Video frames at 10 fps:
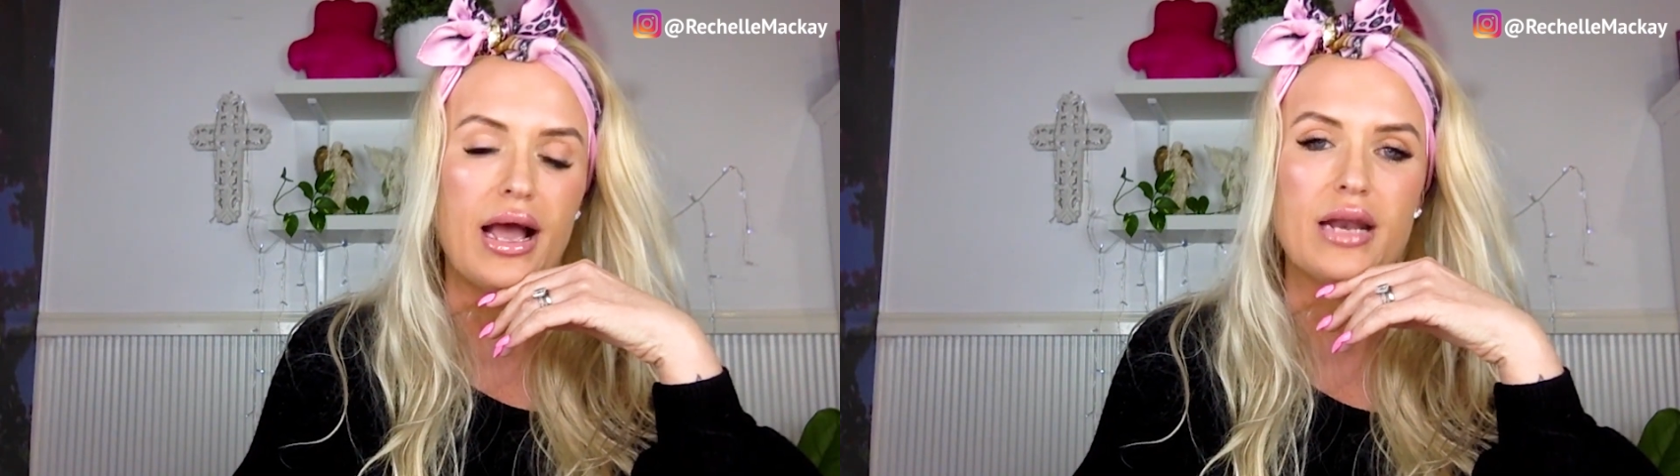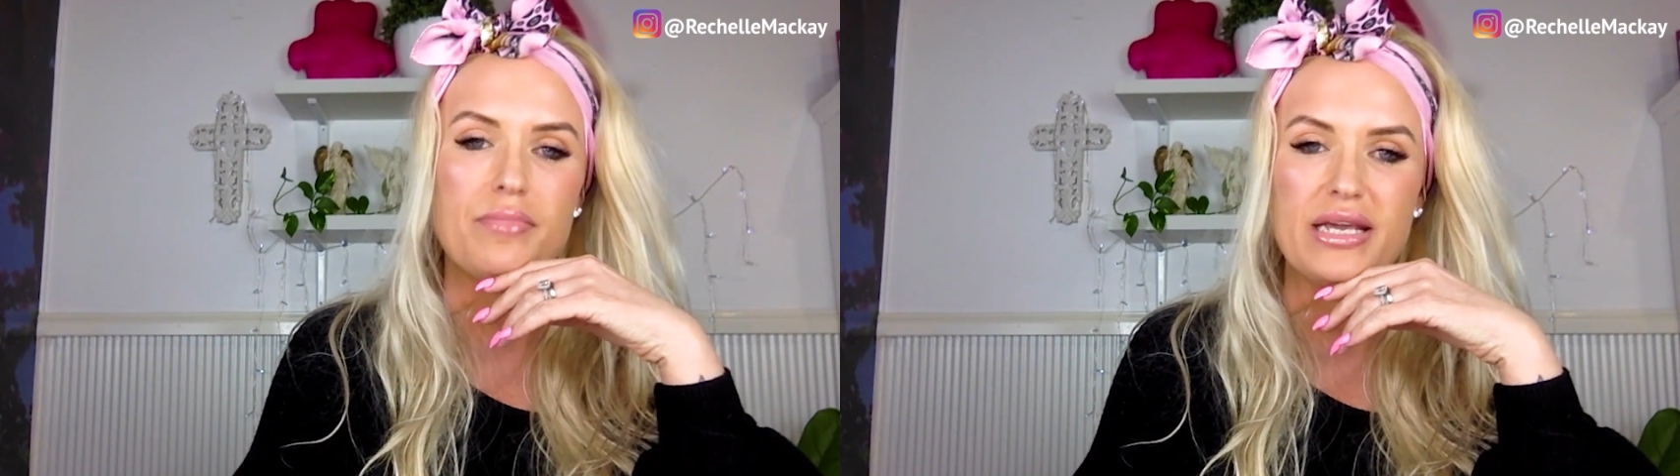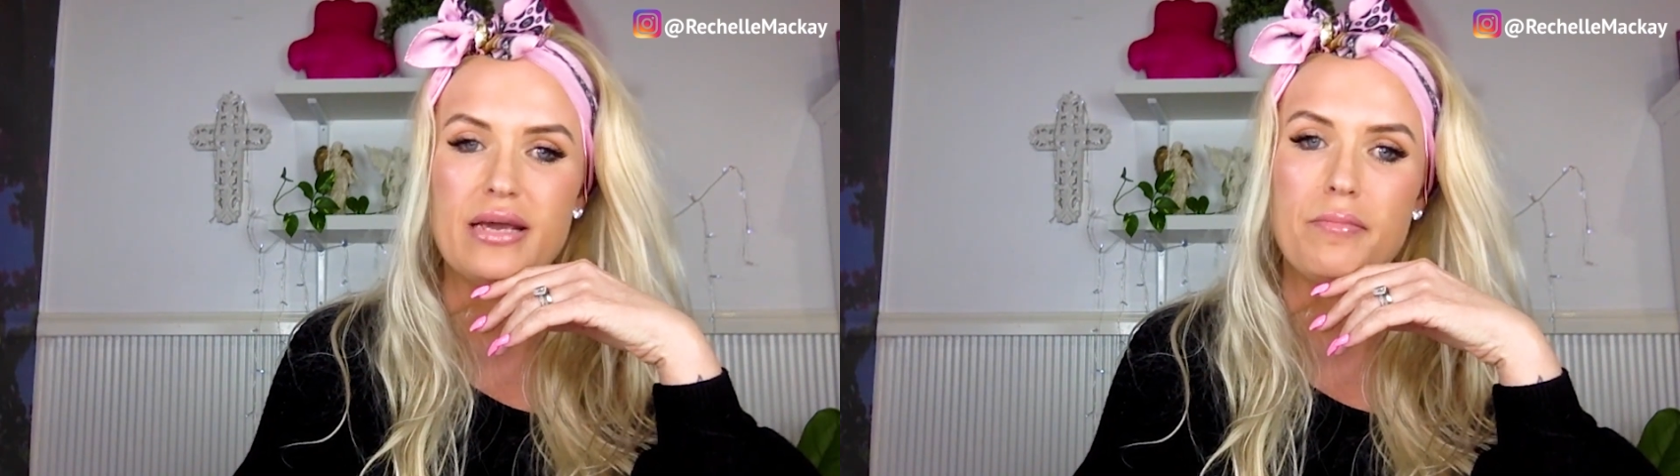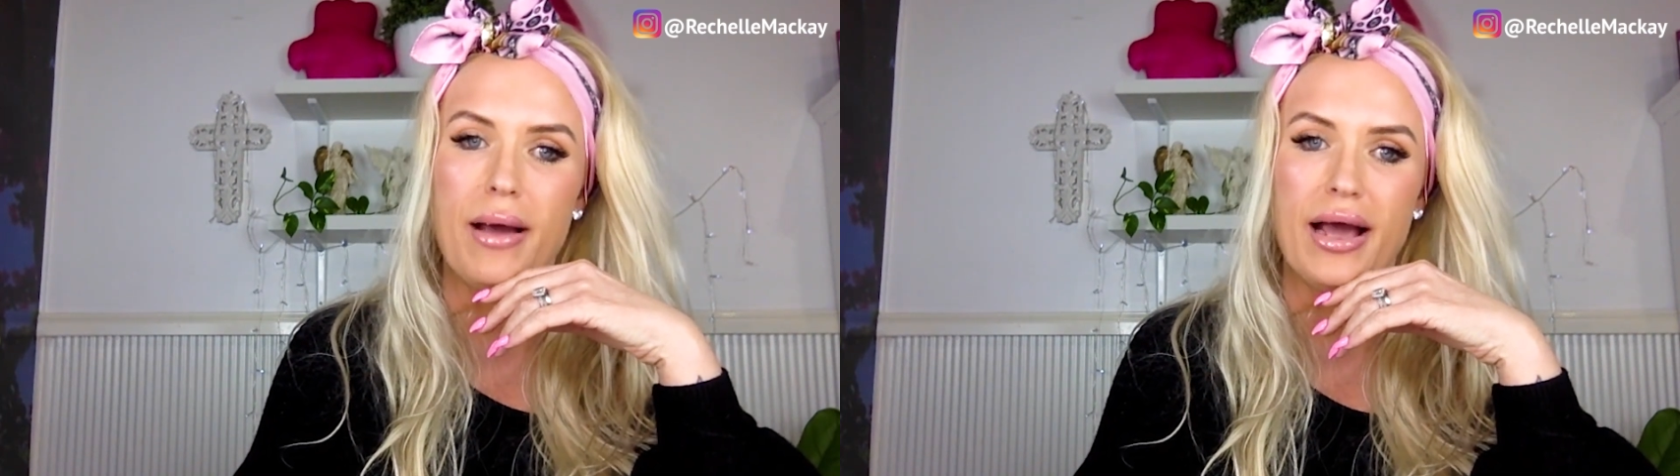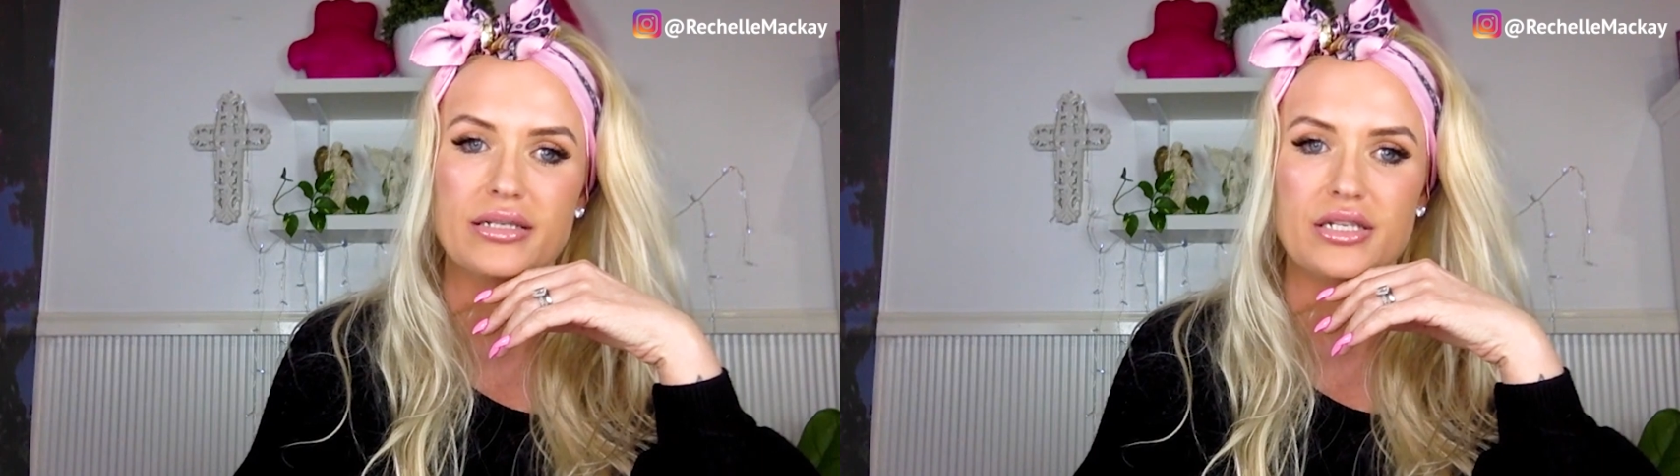a big
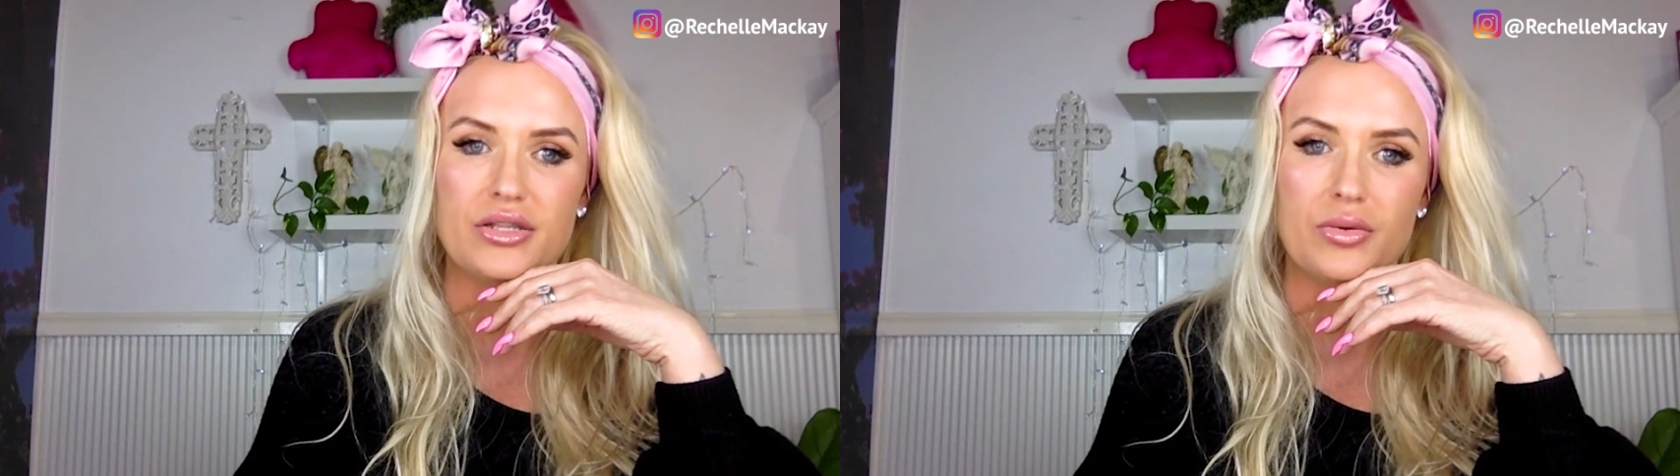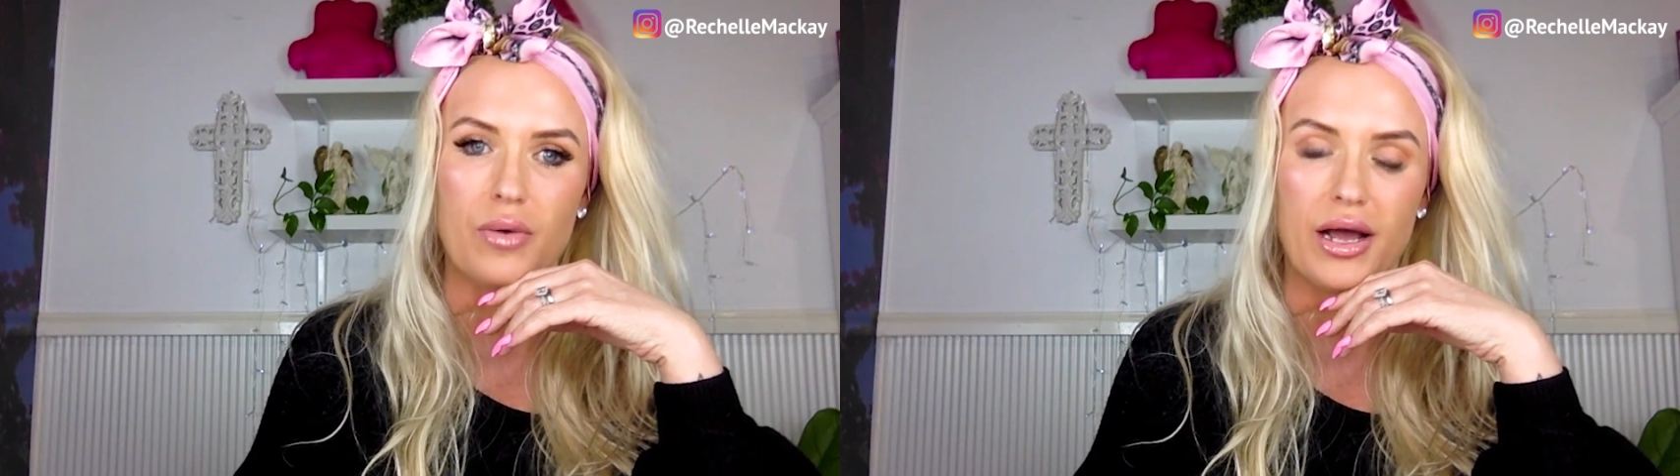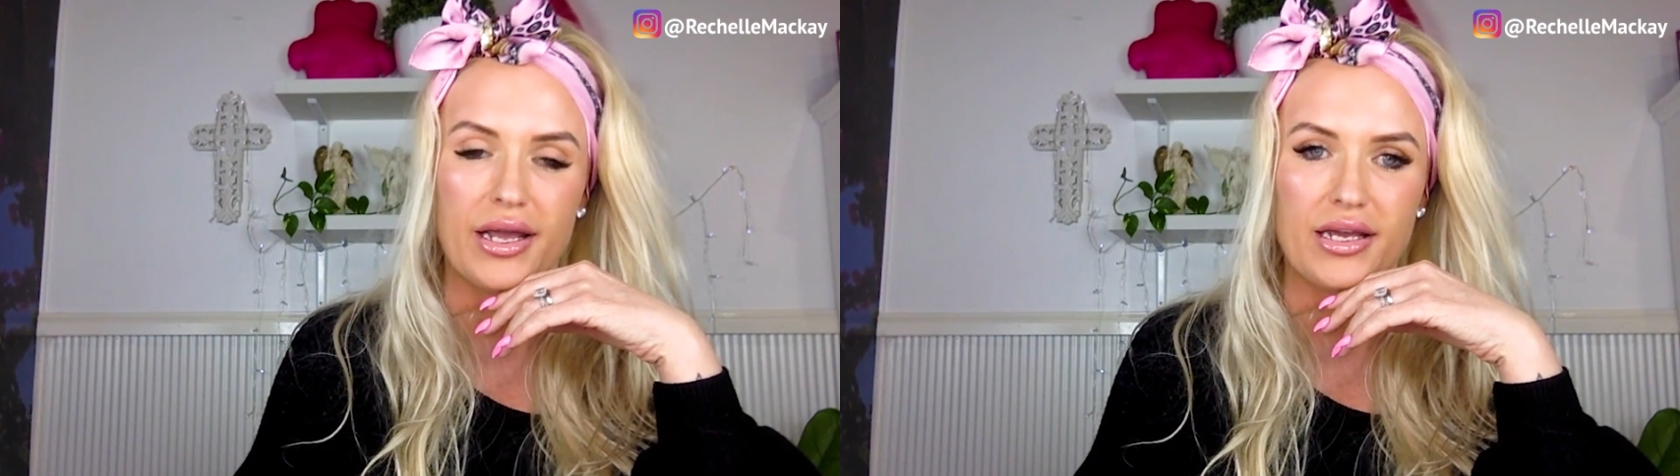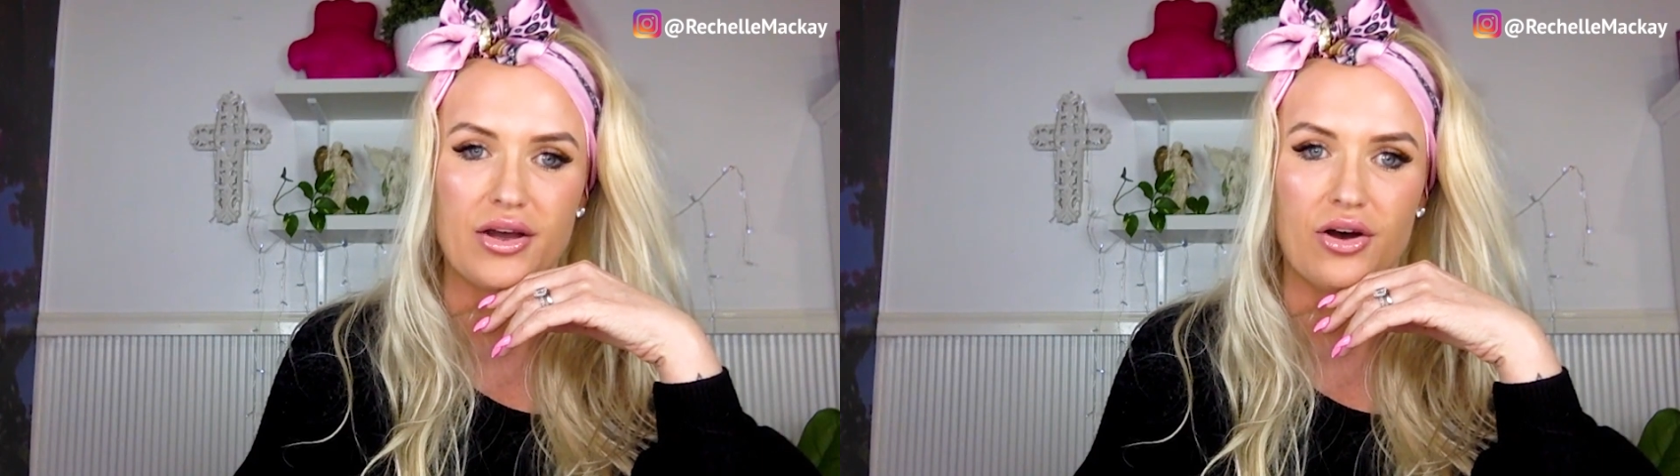impact in the way